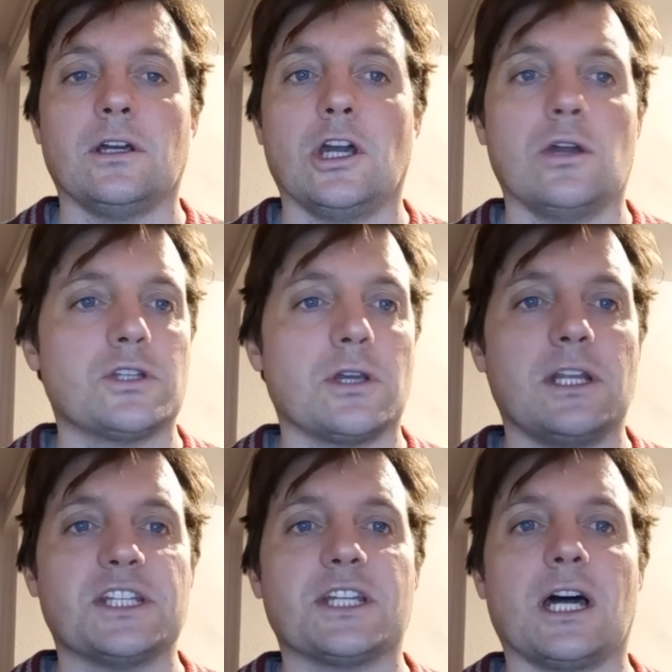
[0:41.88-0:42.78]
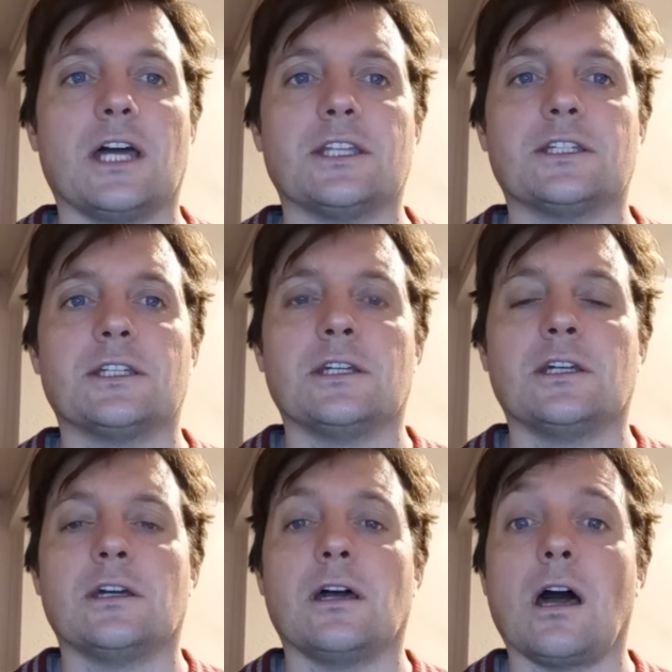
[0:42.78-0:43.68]
Whoso lives to hunt,
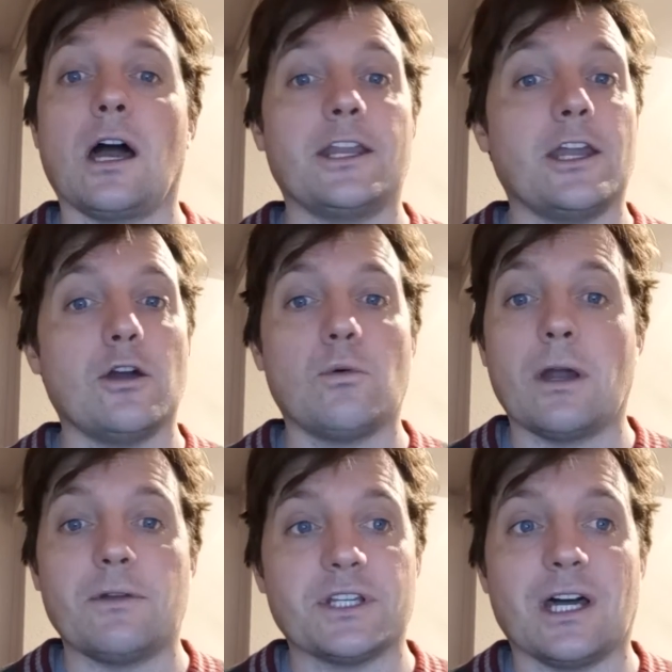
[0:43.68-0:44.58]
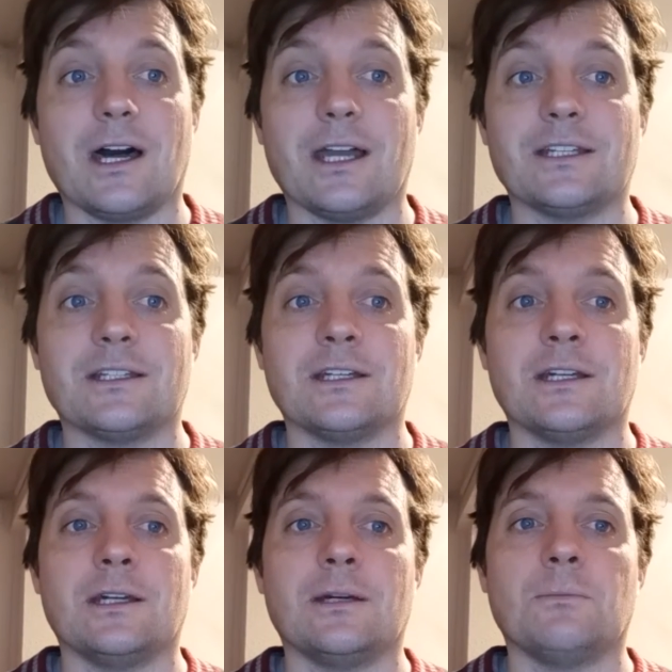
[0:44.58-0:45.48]
I know where is a hind,
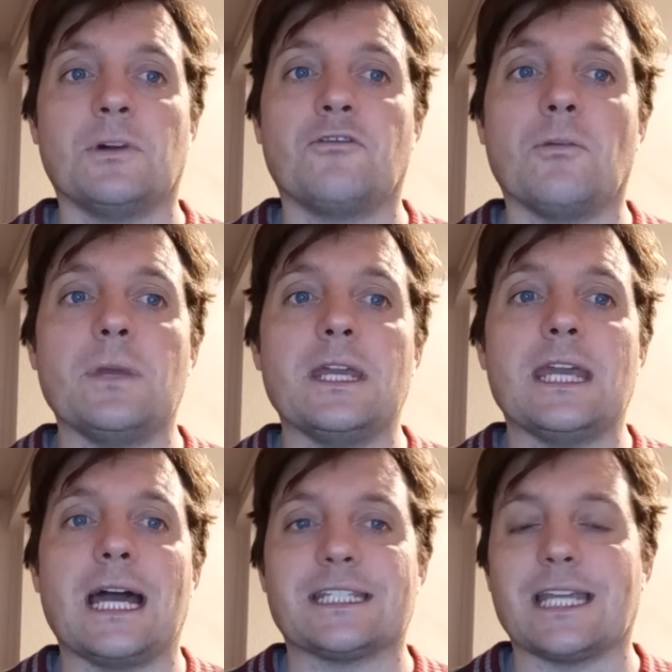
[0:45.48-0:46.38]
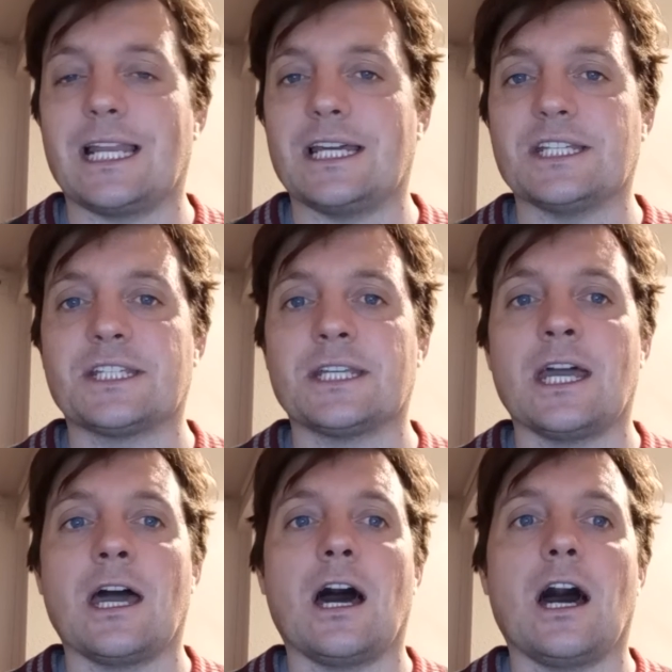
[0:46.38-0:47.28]
but for me as Ellis,
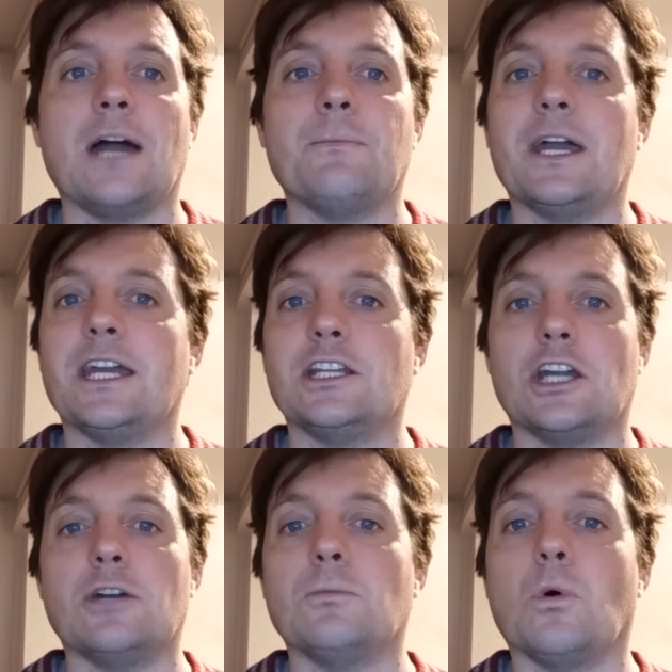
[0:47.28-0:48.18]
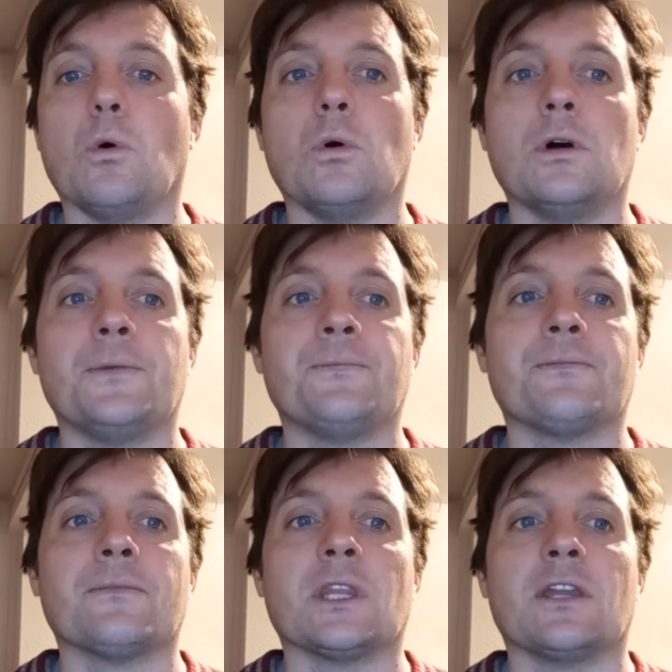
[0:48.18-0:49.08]
I may no more.
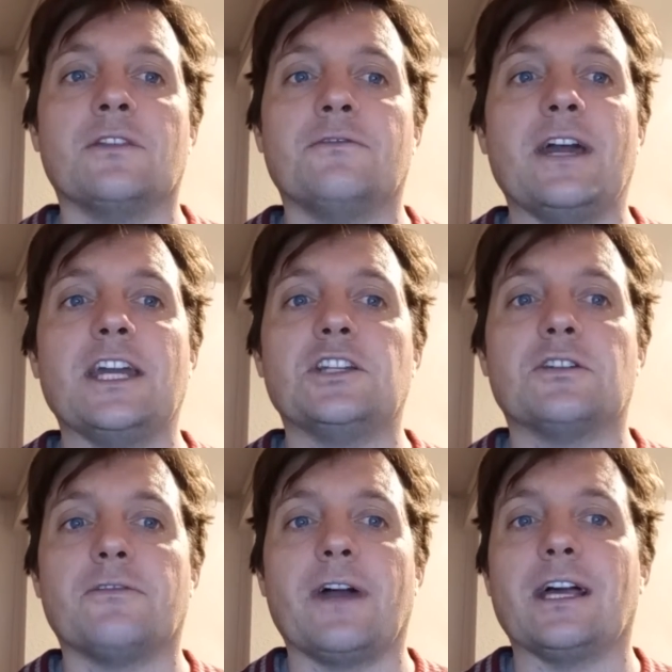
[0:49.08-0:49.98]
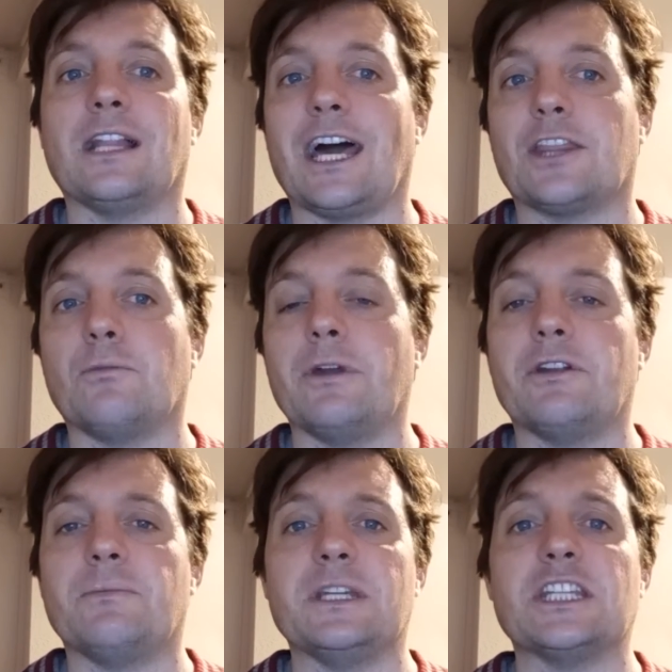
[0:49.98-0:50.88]
The vain travail hath
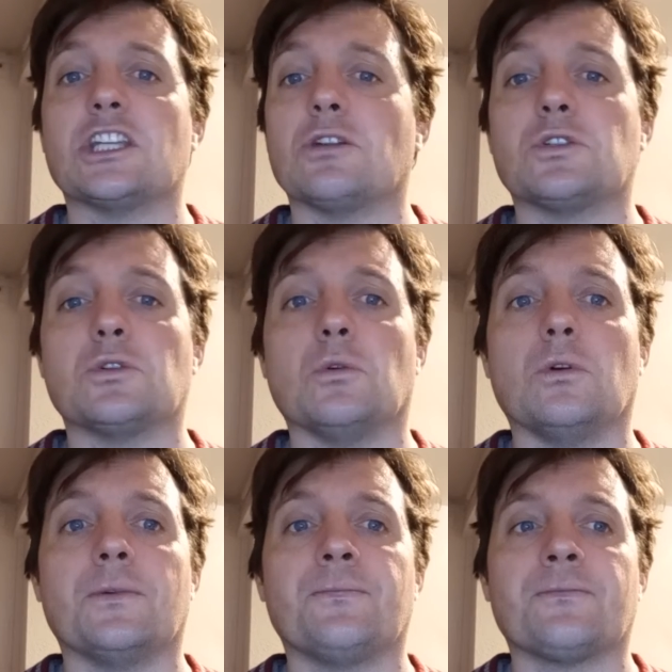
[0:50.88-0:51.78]
wearied me so sore.